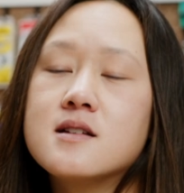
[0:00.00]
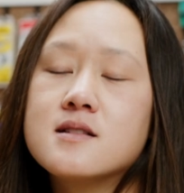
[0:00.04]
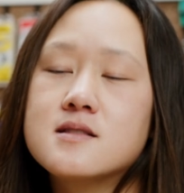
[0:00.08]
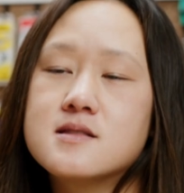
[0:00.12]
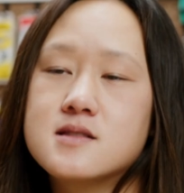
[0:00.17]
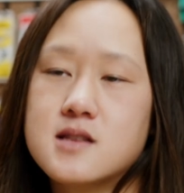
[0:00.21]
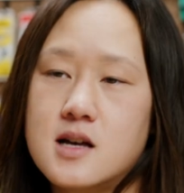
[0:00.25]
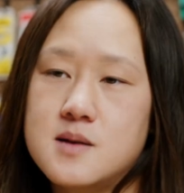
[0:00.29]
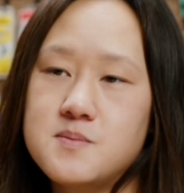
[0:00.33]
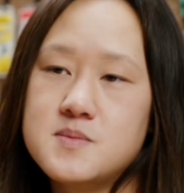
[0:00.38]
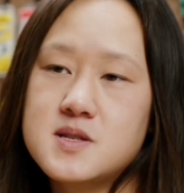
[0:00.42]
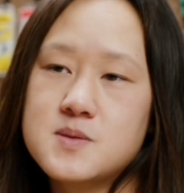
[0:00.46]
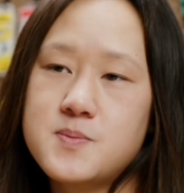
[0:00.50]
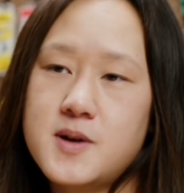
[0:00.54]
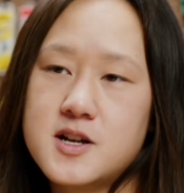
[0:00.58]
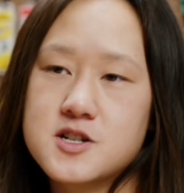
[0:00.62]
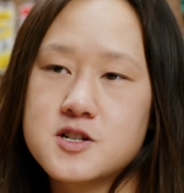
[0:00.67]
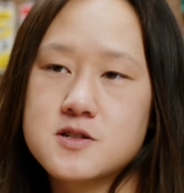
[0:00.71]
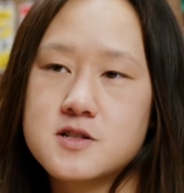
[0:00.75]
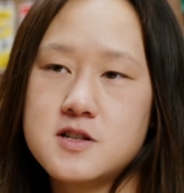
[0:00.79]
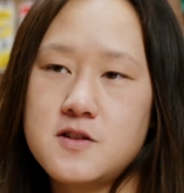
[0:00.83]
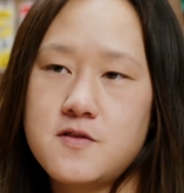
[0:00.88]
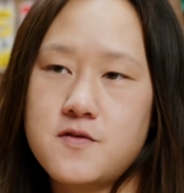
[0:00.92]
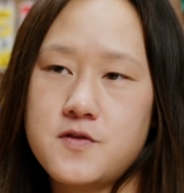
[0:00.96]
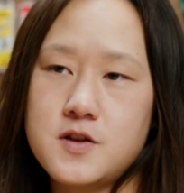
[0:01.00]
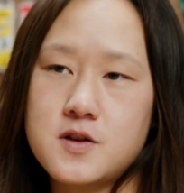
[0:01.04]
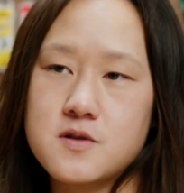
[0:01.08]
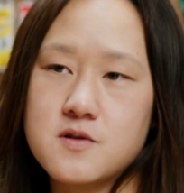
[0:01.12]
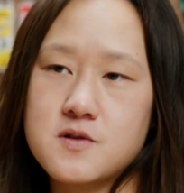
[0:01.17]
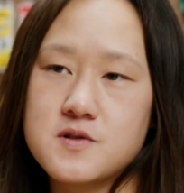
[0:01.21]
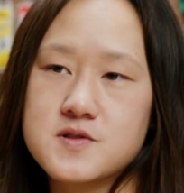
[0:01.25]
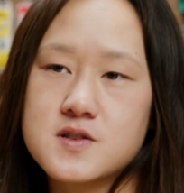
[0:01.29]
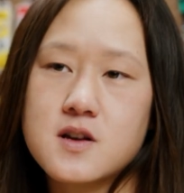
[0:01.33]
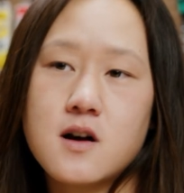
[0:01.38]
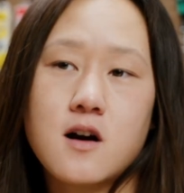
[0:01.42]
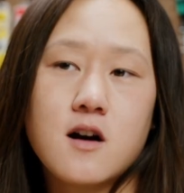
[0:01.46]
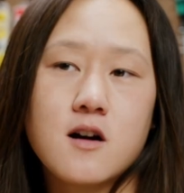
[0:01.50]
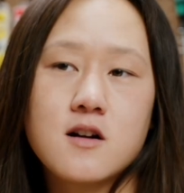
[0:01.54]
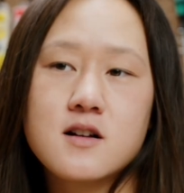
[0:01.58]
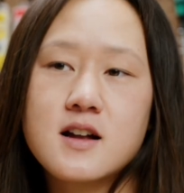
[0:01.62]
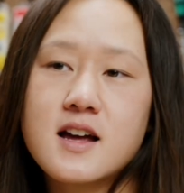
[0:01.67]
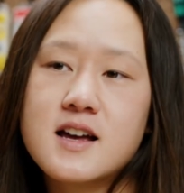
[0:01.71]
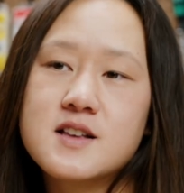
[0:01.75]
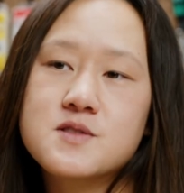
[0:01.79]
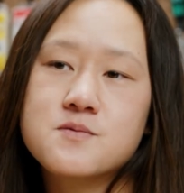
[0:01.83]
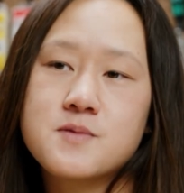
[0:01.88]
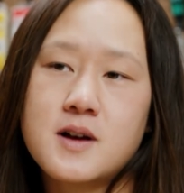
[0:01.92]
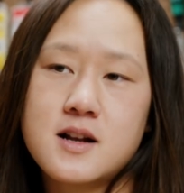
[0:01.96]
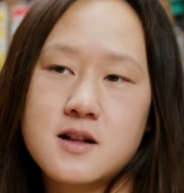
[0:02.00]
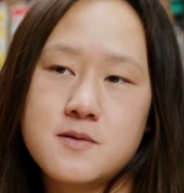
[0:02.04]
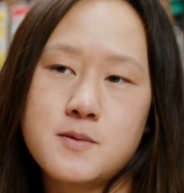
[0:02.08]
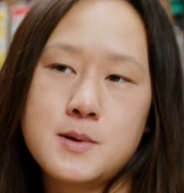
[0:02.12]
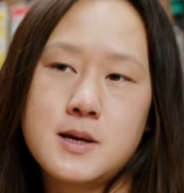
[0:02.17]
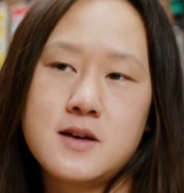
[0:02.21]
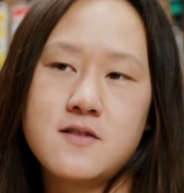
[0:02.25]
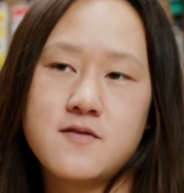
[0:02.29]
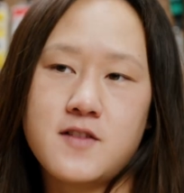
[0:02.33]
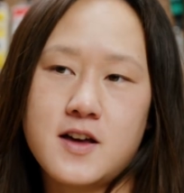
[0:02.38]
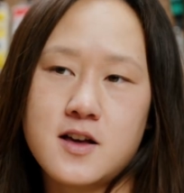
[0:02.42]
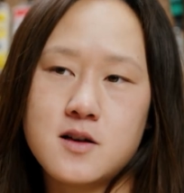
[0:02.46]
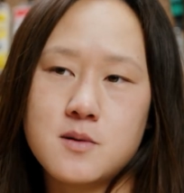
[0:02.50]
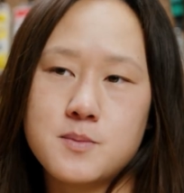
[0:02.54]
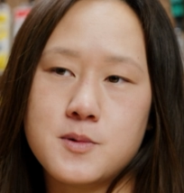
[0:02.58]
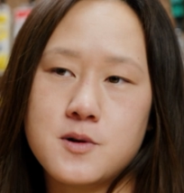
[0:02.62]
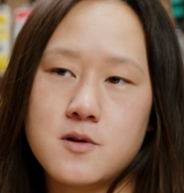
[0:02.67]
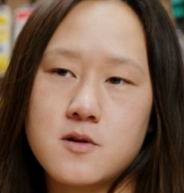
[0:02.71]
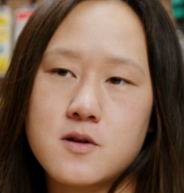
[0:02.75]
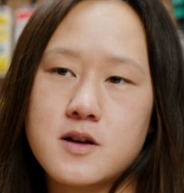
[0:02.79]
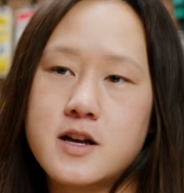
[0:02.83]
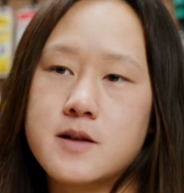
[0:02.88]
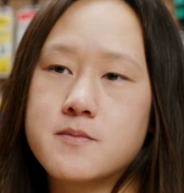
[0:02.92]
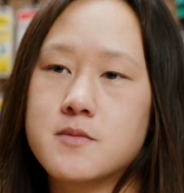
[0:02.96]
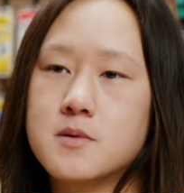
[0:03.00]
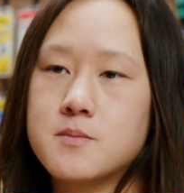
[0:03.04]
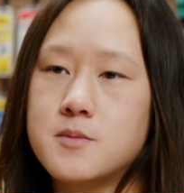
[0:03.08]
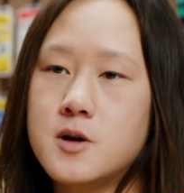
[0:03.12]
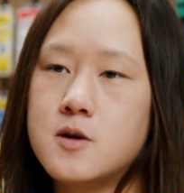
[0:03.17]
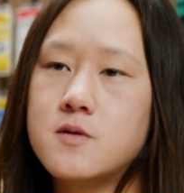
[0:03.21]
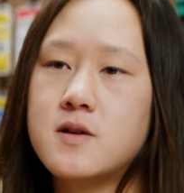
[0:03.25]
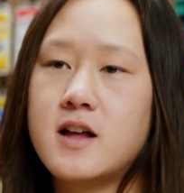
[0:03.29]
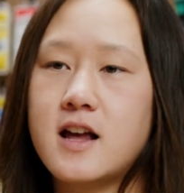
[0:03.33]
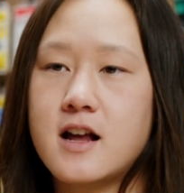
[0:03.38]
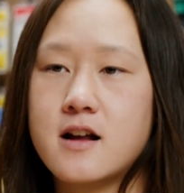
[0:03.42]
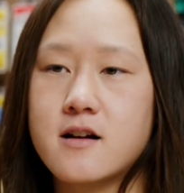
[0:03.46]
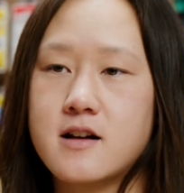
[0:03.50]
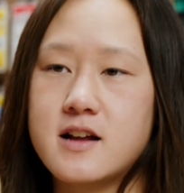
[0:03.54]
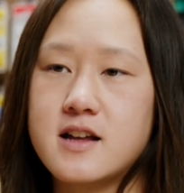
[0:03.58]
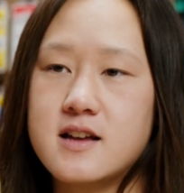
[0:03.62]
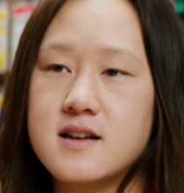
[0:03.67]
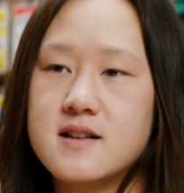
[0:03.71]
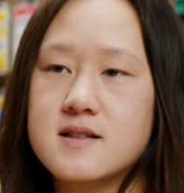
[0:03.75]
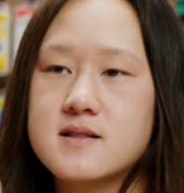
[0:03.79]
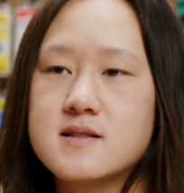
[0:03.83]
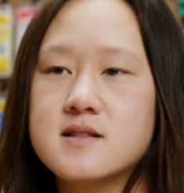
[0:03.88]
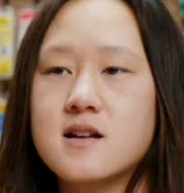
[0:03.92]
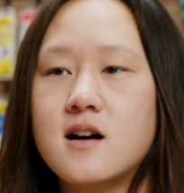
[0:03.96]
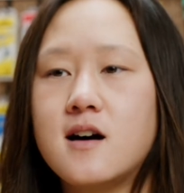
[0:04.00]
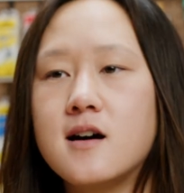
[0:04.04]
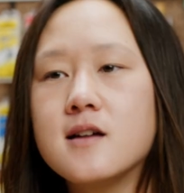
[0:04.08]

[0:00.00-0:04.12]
Some specialty fuels aren't as readily available in remote areas,